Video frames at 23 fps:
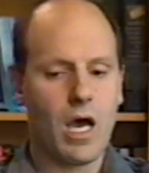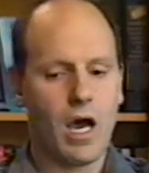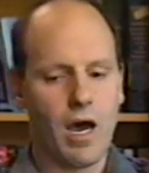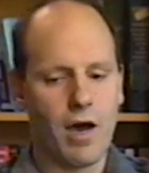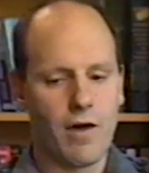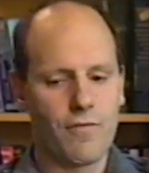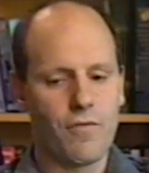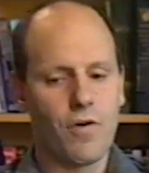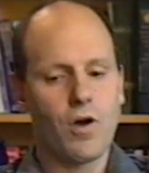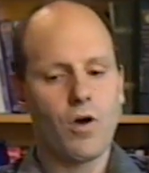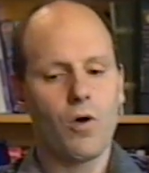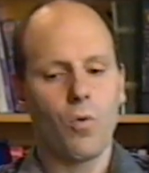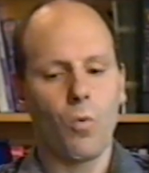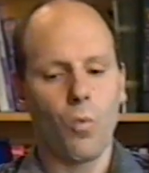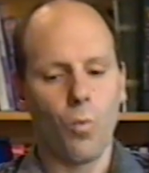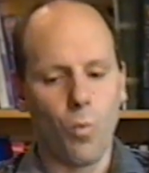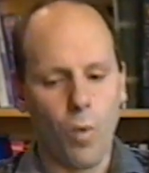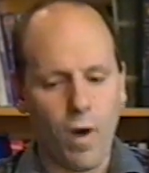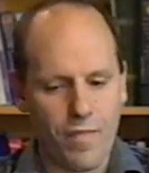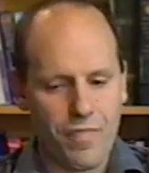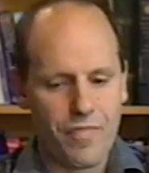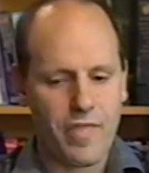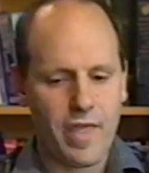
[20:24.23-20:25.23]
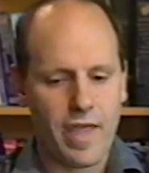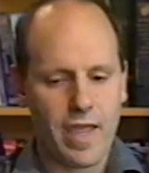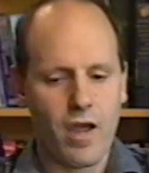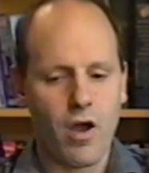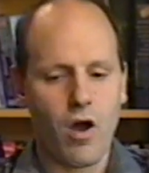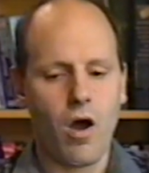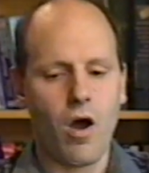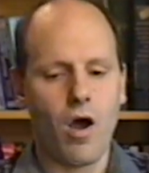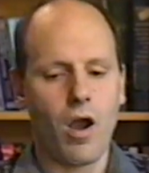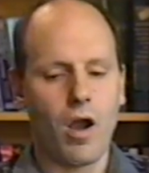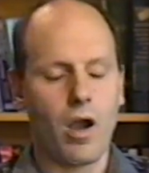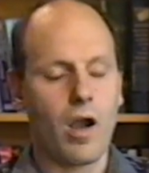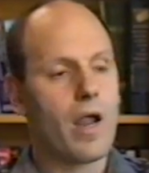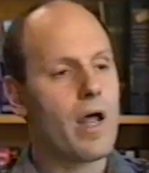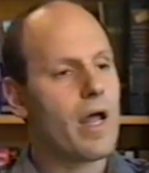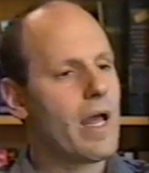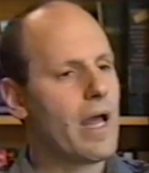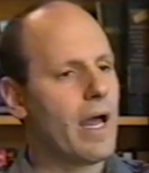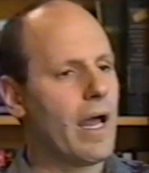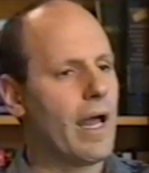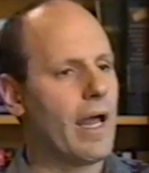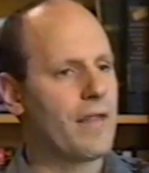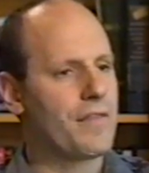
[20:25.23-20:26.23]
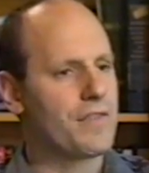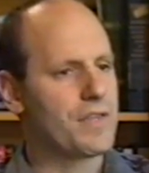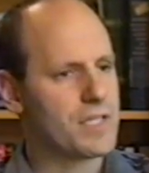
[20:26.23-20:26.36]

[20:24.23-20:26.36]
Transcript: of what they are at